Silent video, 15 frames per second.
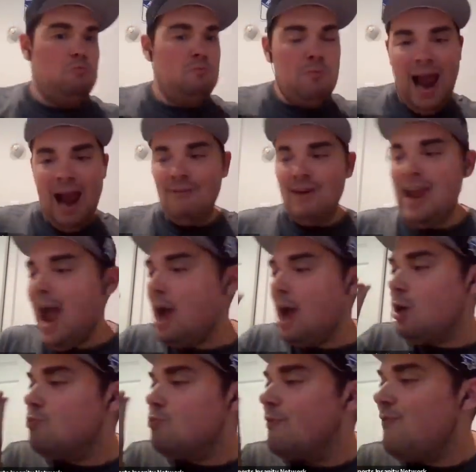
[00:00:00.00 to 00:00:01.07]

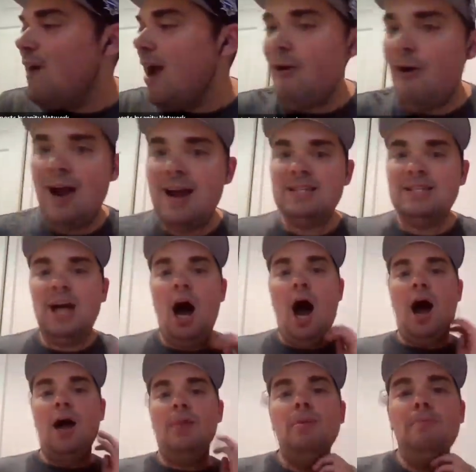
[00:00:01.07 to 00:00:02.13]
Mariano Rivera is
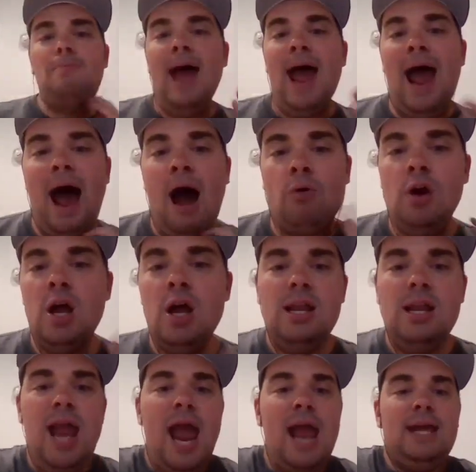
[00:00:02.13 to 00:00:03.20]
on the mound.
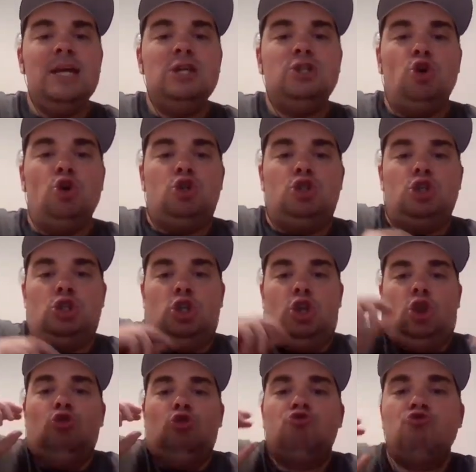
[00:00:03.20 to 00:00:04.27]
Yankees are
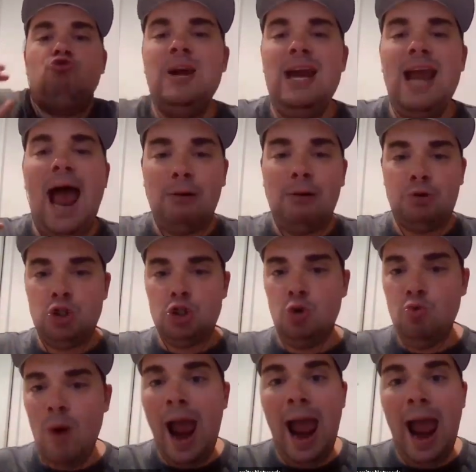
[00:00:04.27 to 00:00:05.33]
just 3
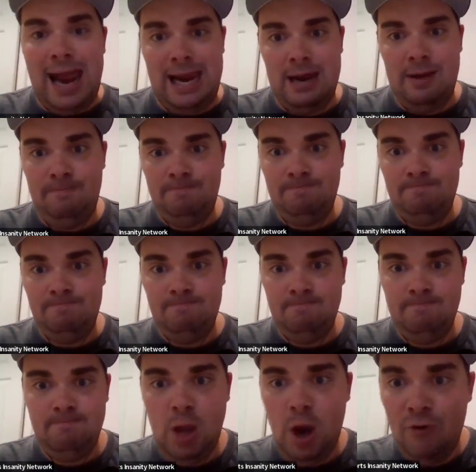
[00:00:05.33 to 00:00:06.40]
outs away
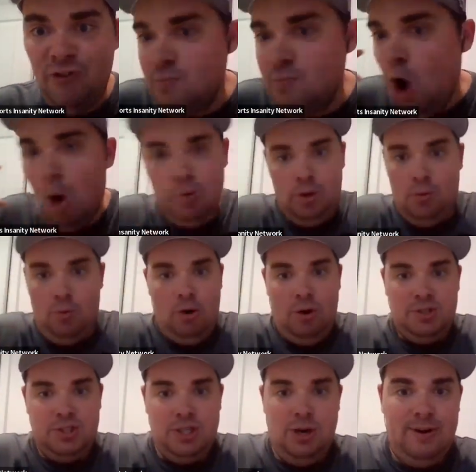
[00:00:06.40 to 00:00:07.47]
from going to the
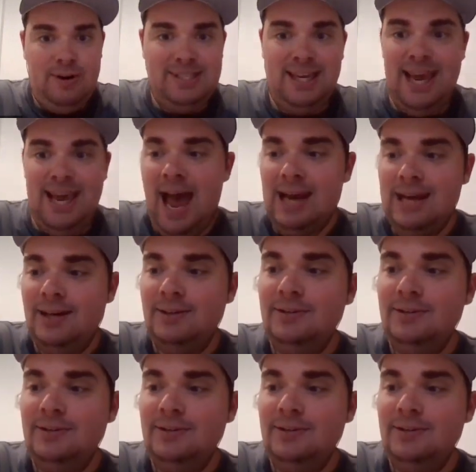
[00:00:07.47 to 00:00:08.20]
World Series again.